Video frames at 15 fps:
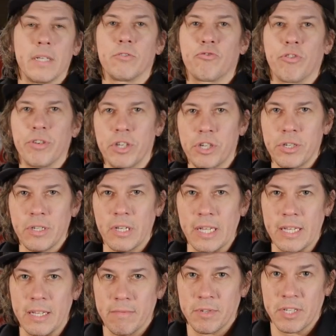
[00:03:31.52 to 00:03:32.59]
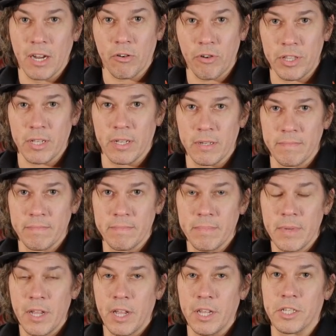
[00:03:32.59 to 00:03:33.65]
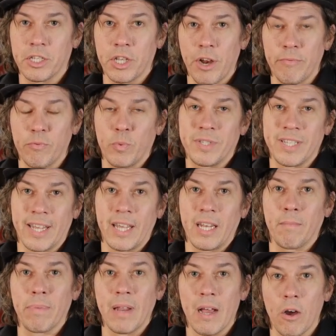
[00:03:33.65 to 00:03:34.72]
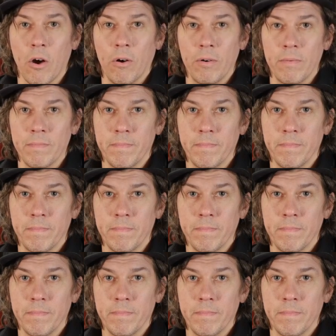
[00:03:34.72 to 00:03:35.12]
Traditionally, sangrita is served with tequila blanco.